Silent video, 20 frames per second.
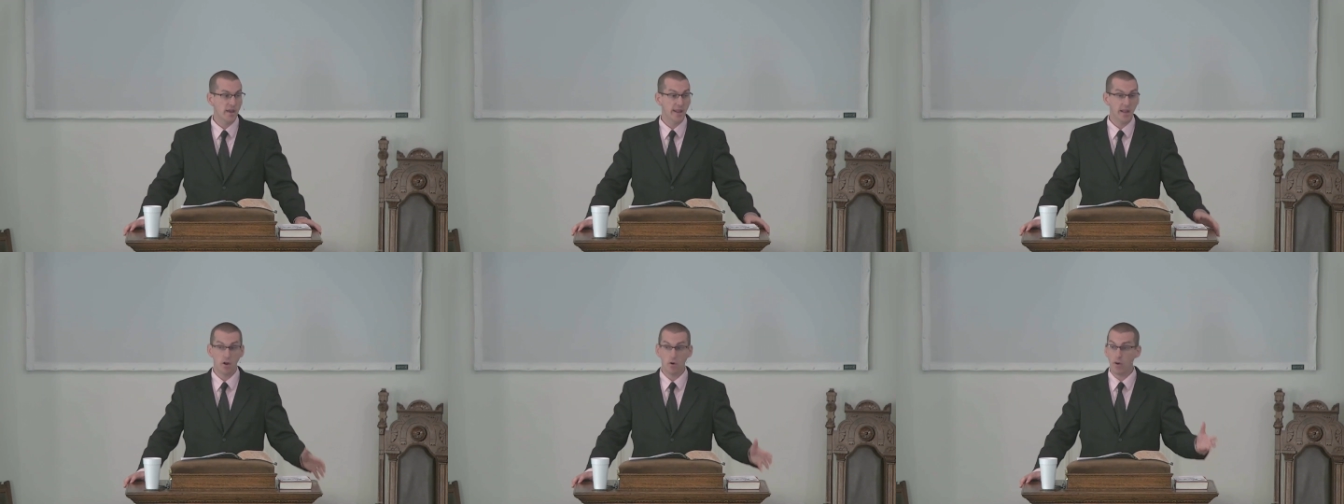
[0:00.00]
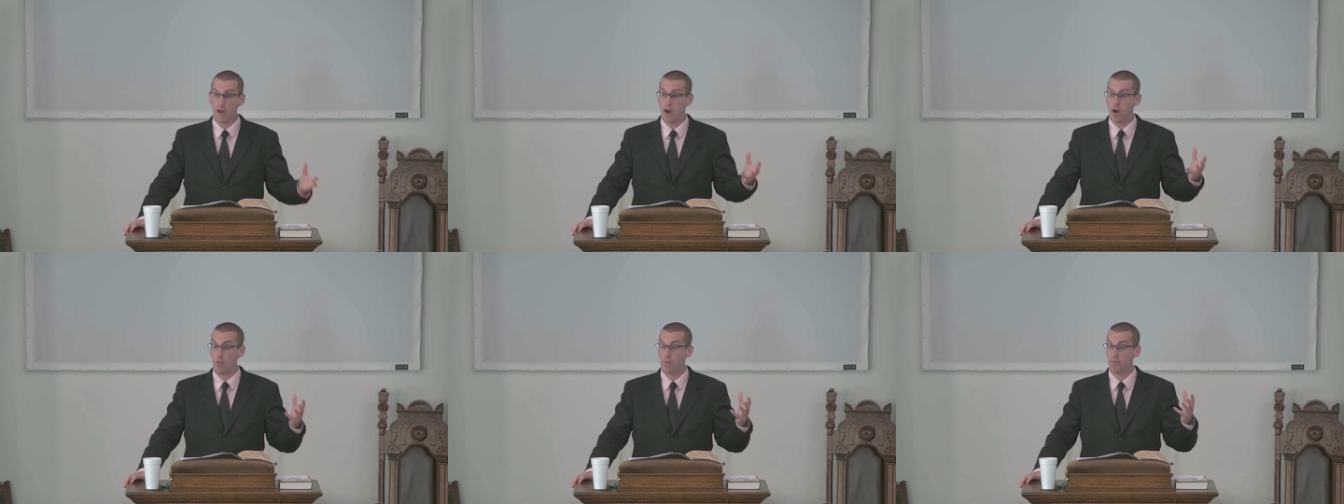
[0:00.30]
And
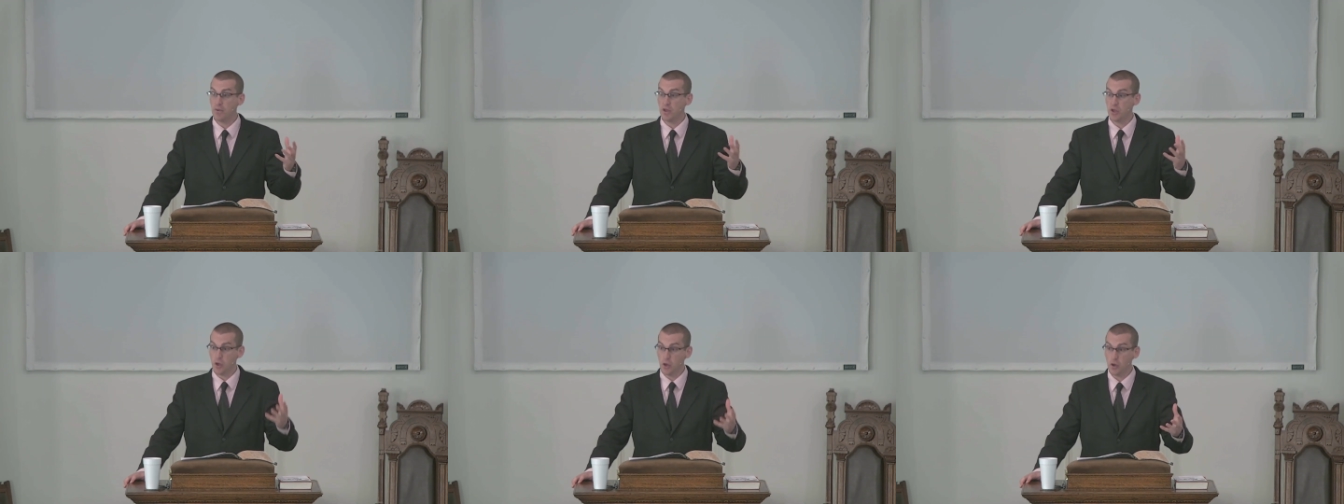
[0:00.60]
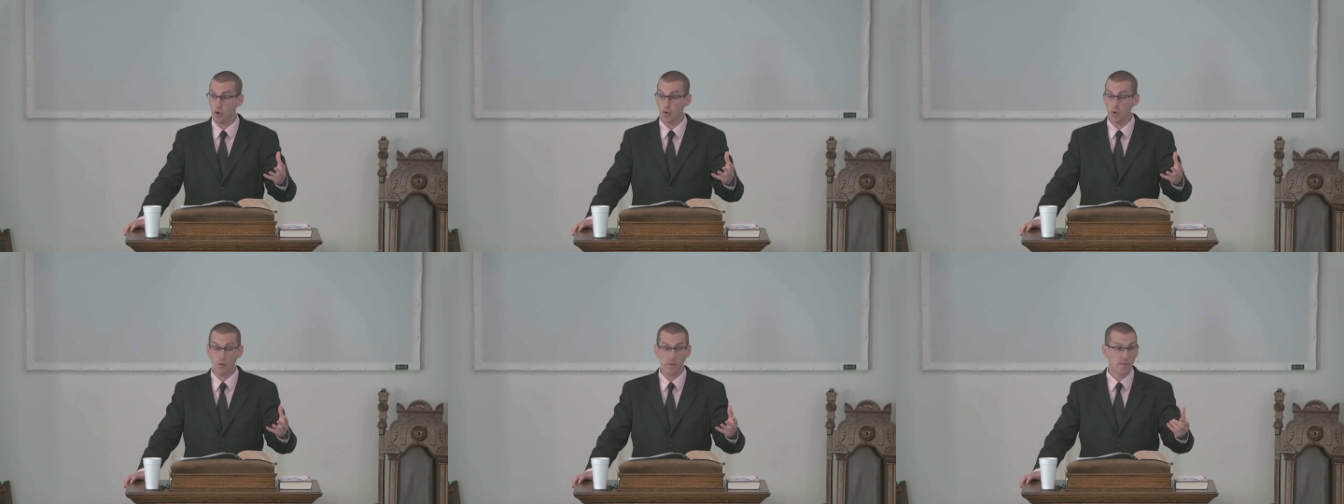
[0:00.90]
it'll help
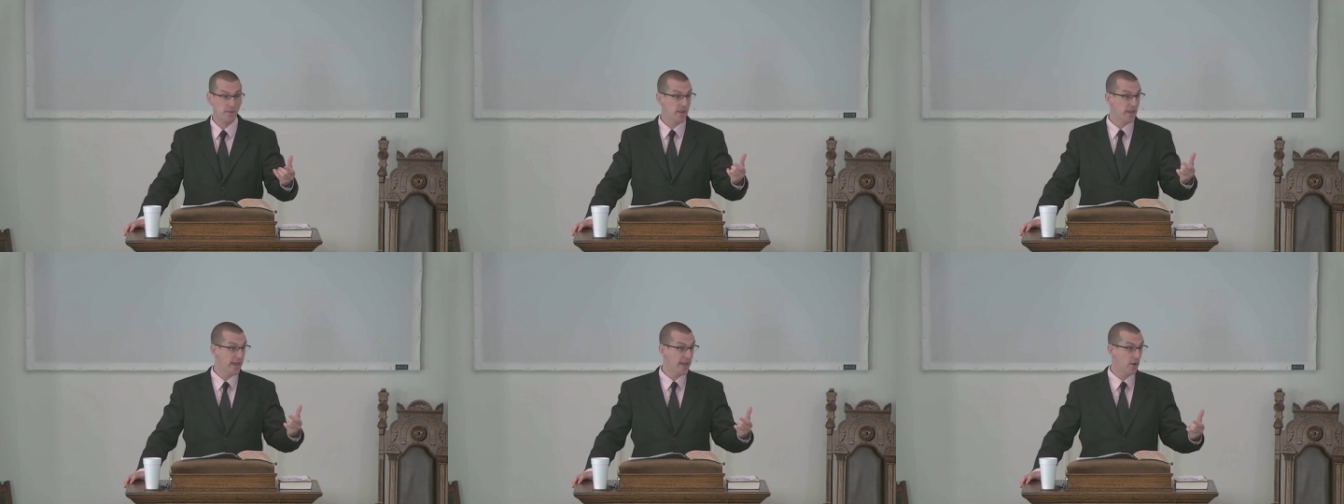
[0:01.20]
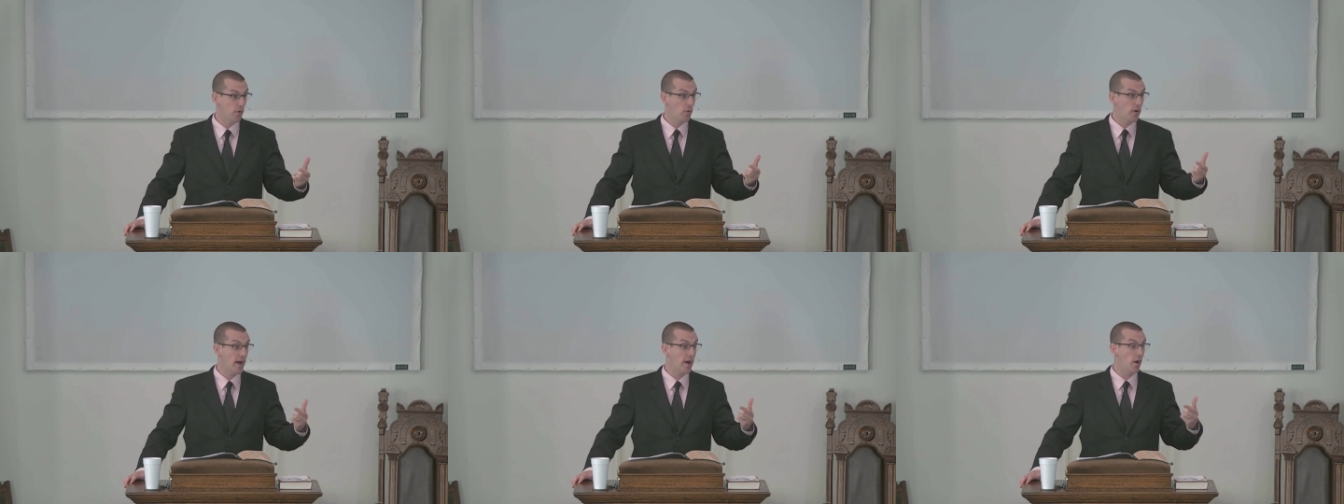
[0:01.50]
you,
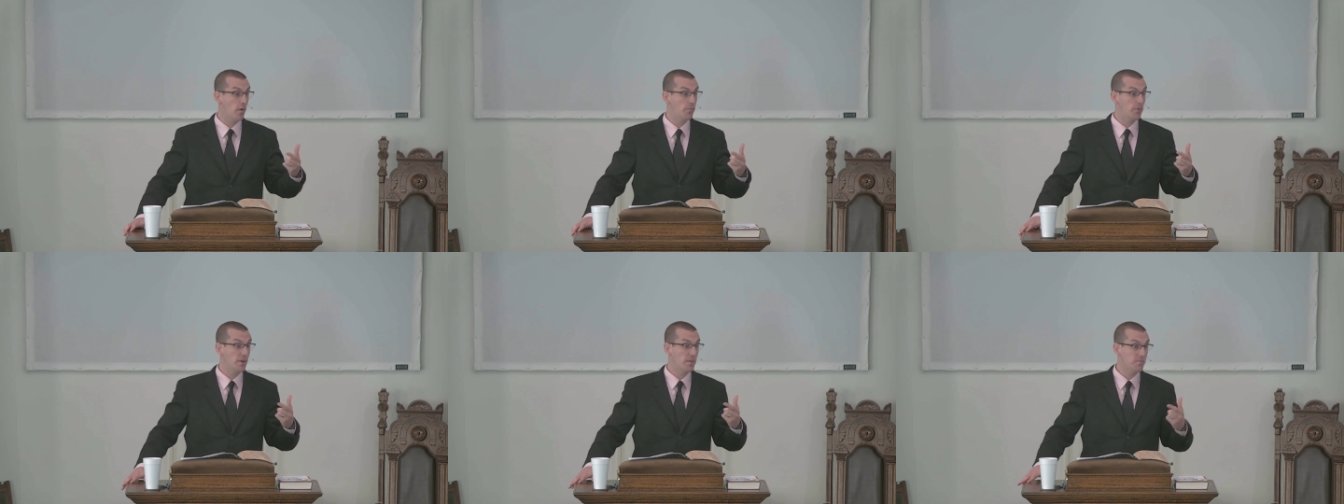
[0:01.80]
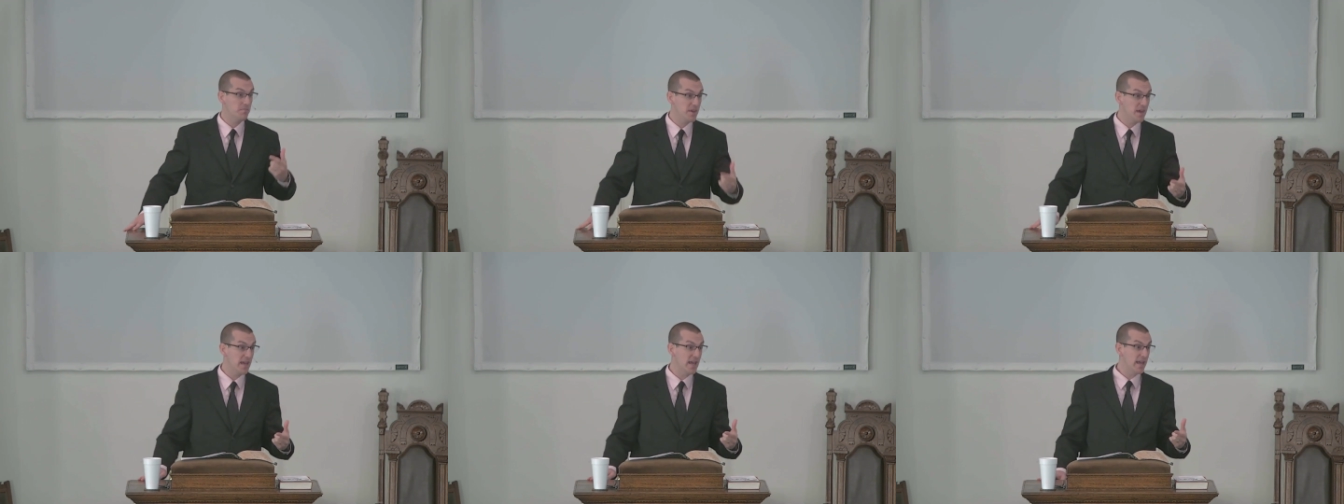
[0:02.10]
it'll
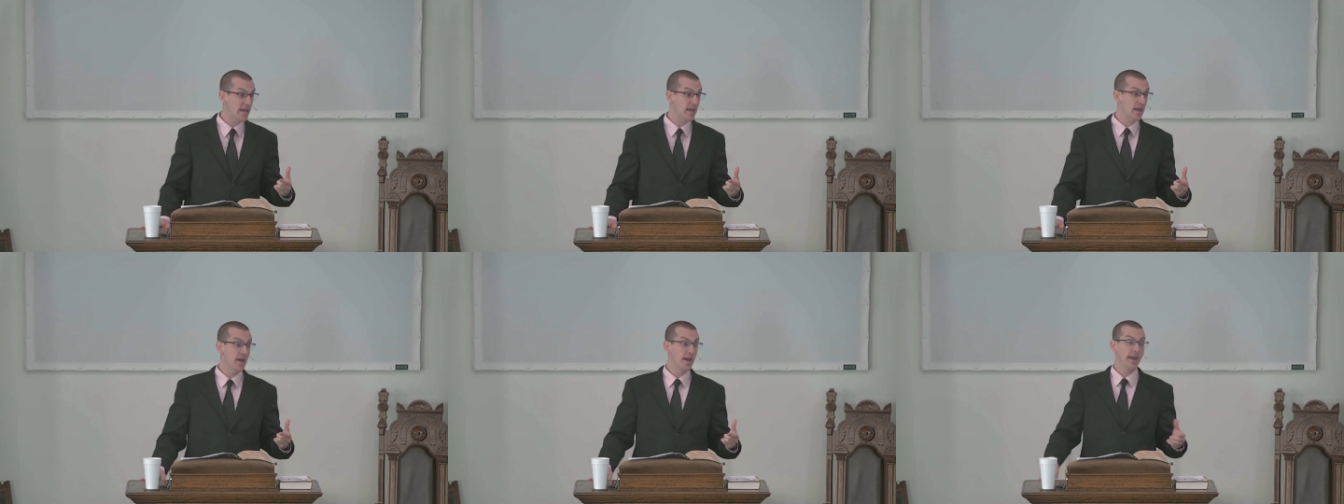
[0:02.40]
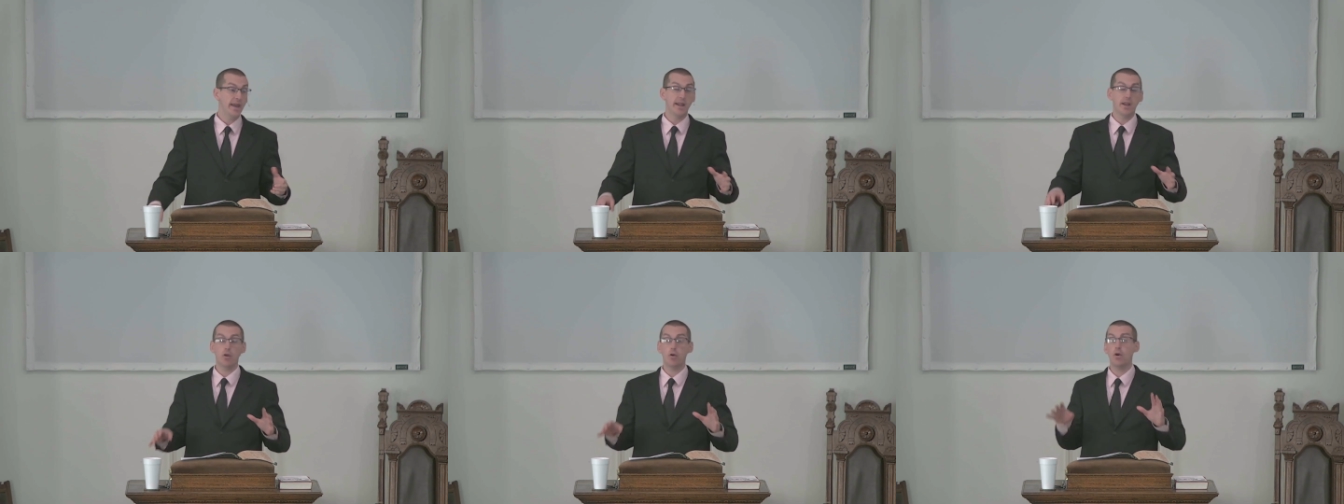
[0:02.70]
help me,
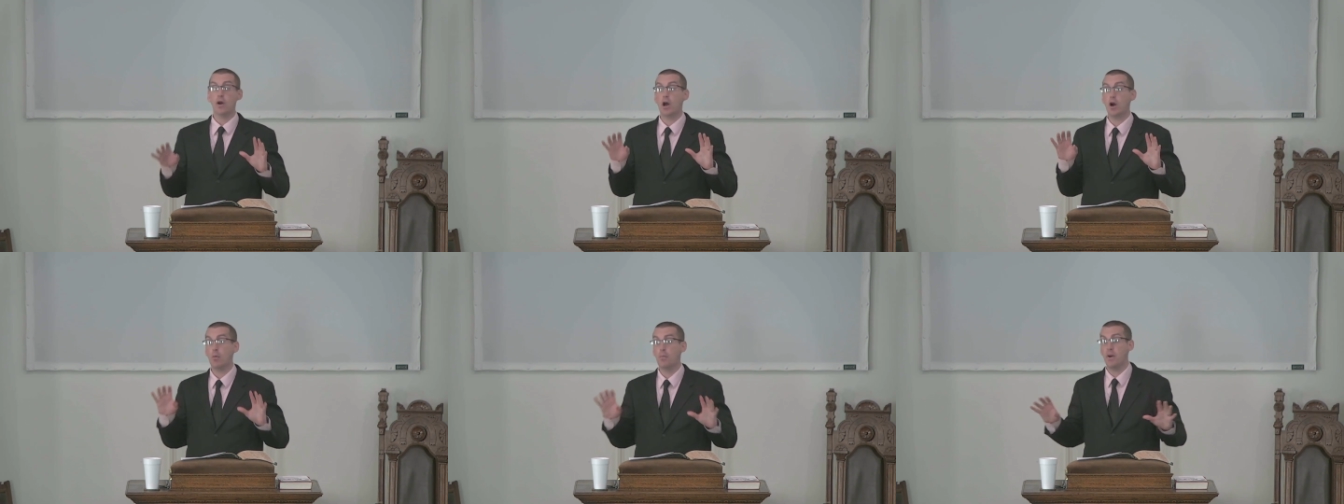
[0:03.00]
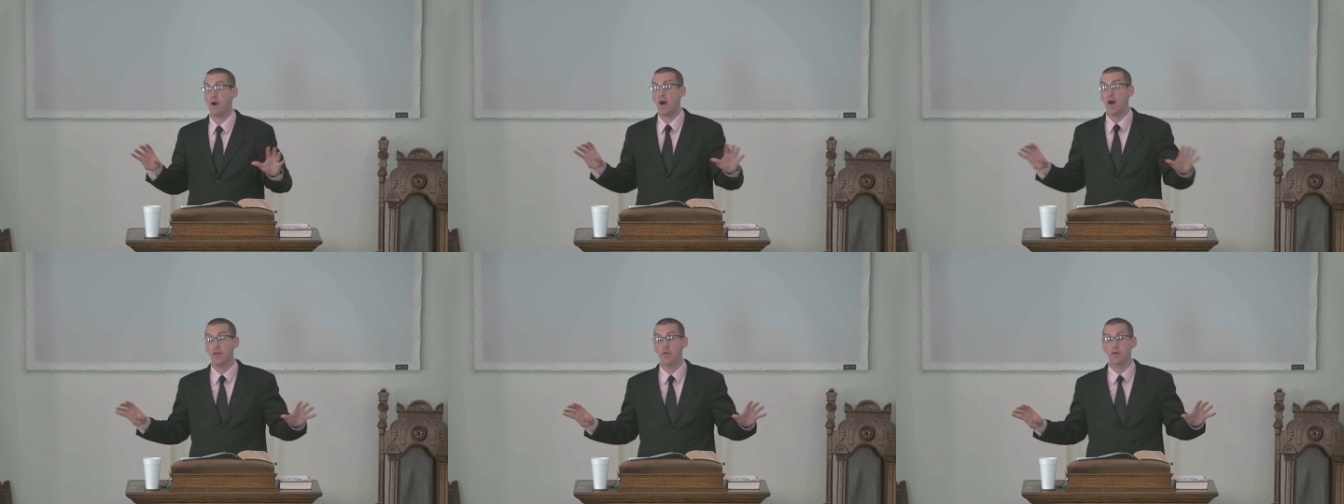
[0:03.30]
and it'll help